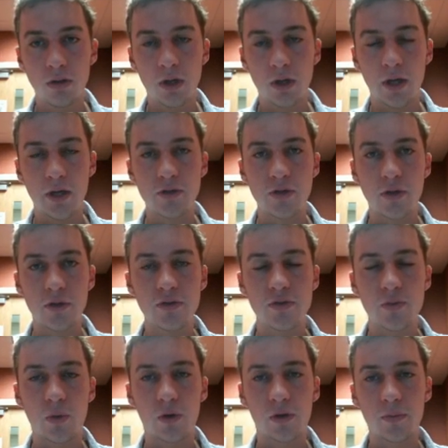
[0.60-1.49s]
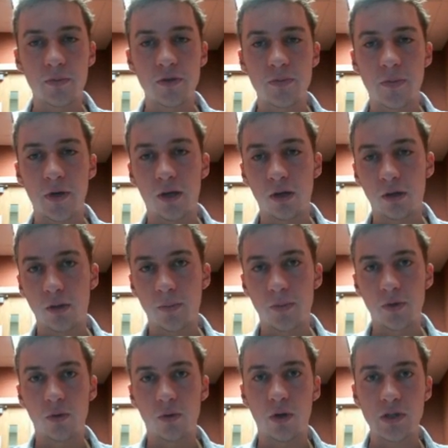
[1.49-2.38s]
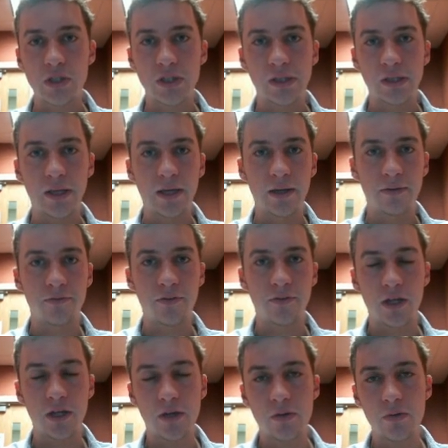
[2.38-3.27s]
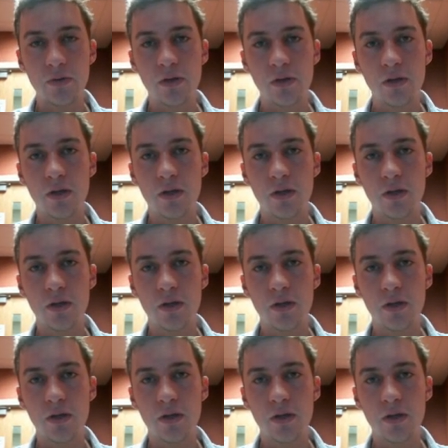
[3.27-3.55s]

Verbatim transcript: Hi traders, and welcome to my CryptoWatch layout video.